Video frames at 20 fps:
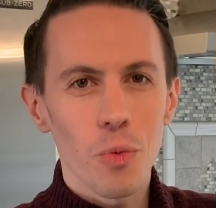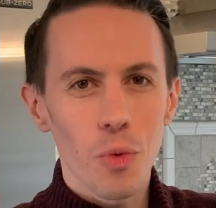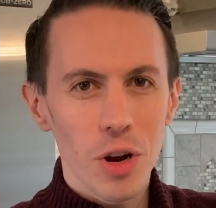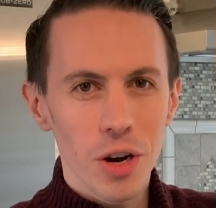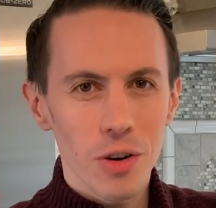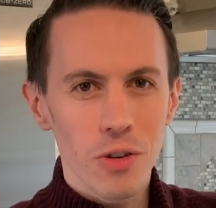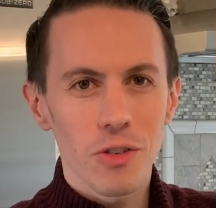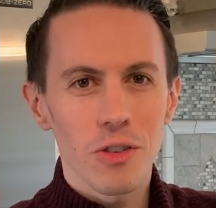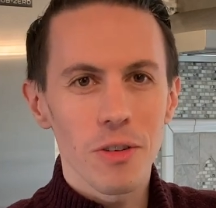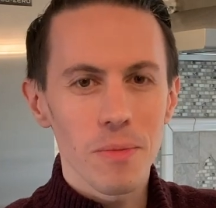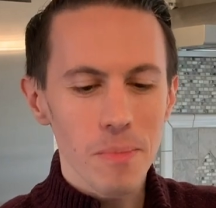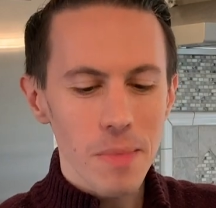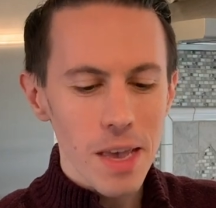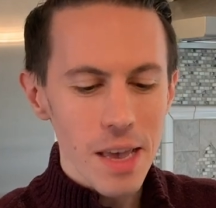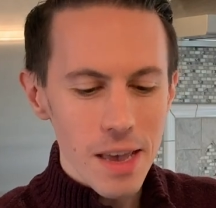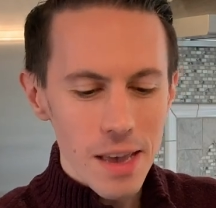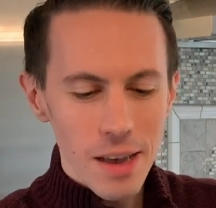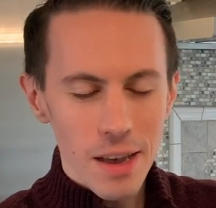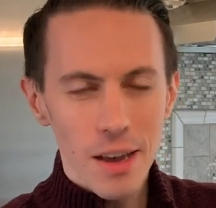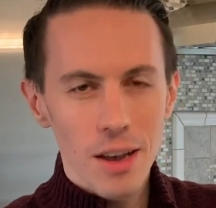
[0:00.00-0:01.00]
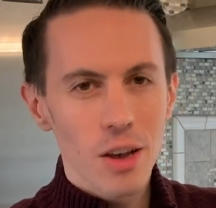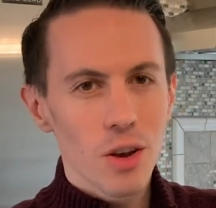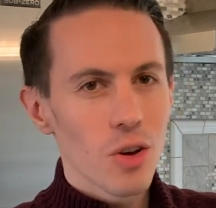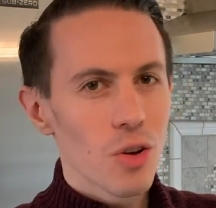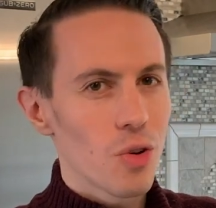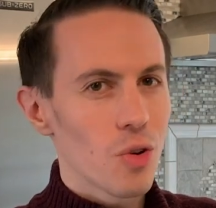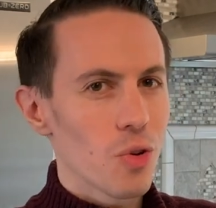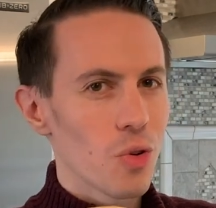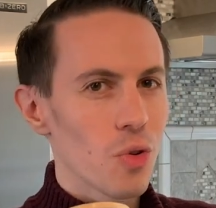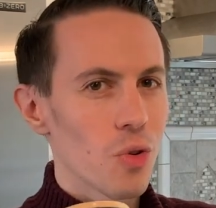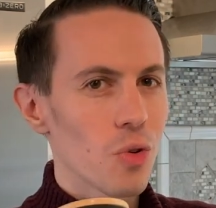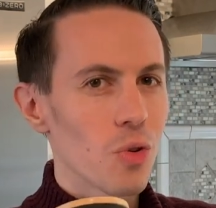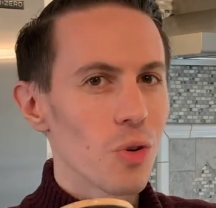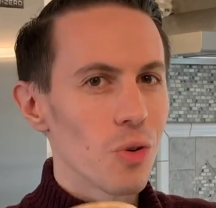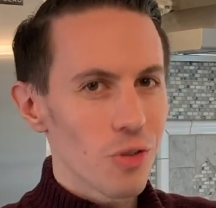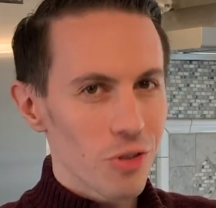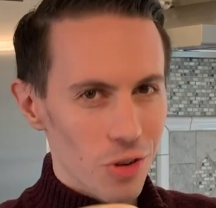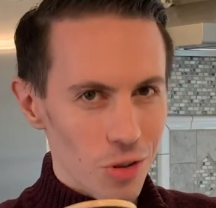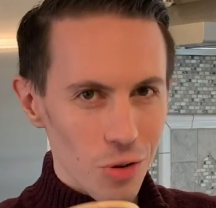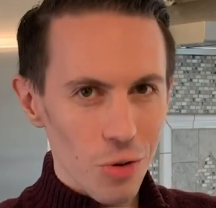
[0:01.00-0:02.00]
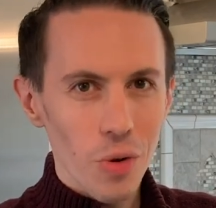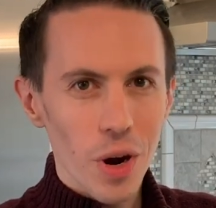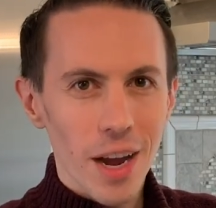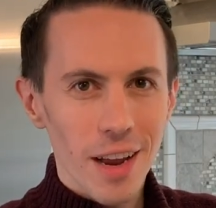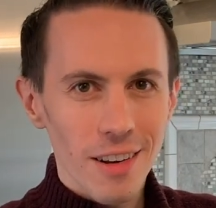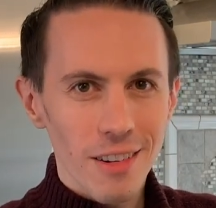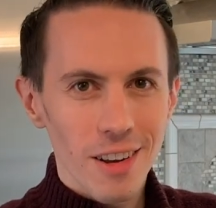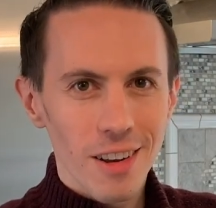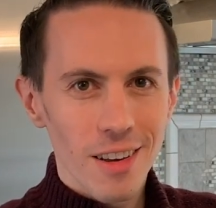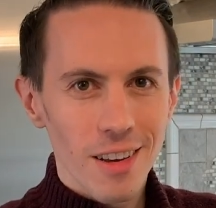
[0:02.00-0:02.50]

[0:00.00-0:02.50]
winner to me, goes to the Grand.